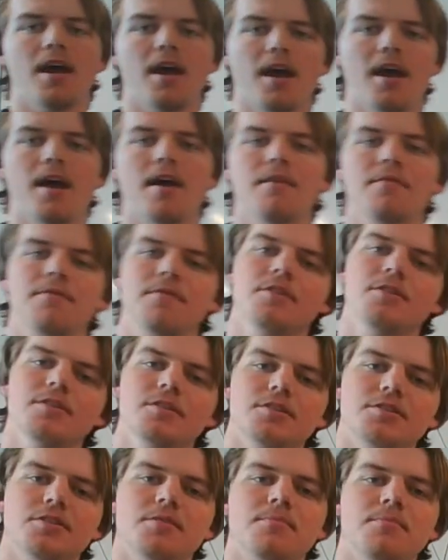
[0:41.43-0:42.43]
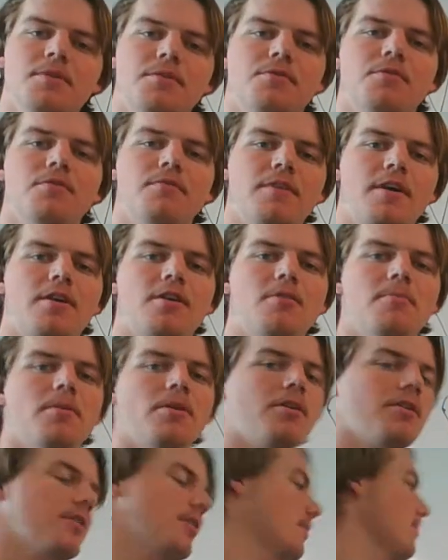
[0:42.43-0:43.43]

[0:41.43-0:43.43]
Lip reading: have some different variability